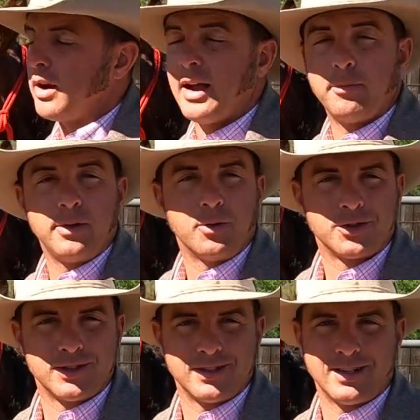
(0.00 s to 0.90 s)
helping
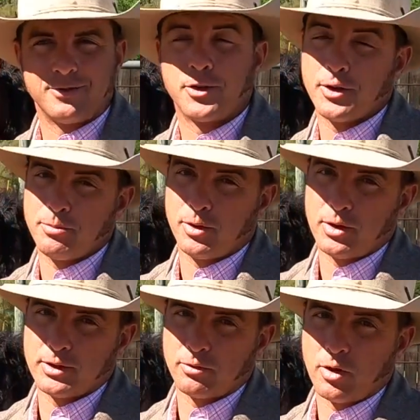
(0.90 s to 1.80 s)
horses that have learned to pull
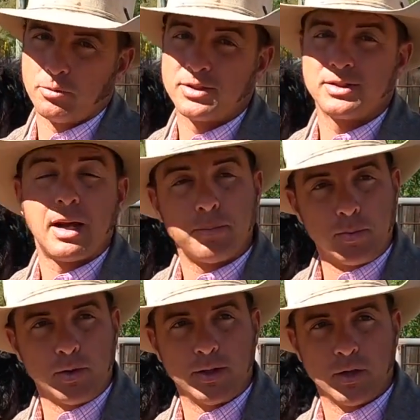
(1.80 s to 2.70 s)
on the rope stop
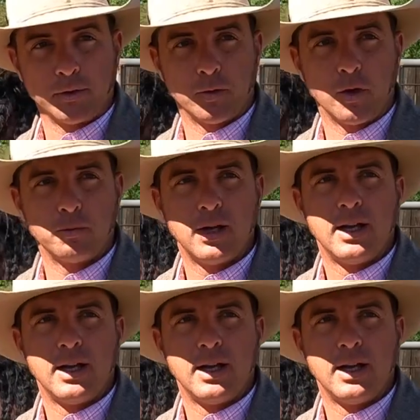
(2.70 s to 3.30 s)
pulling on the rope,